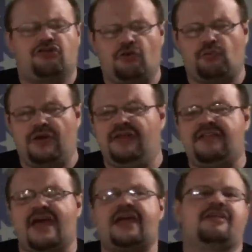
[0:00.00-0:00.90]
to
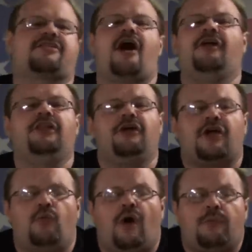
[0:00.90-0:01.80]
really take a solid
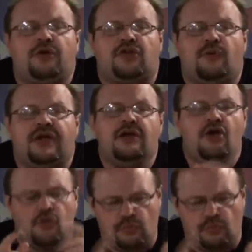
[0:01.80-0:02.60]
look at what we're doing,